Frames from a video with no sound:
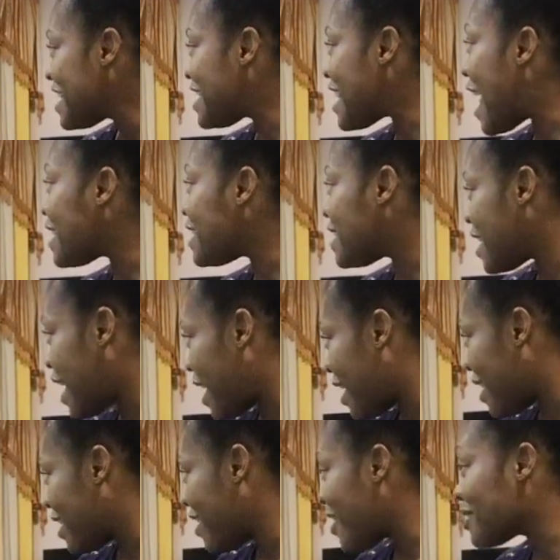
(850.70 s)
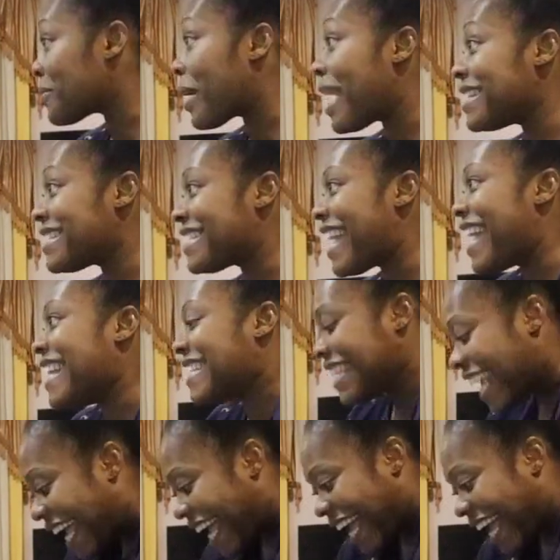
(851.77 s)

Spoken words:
Sachet. What's my saint?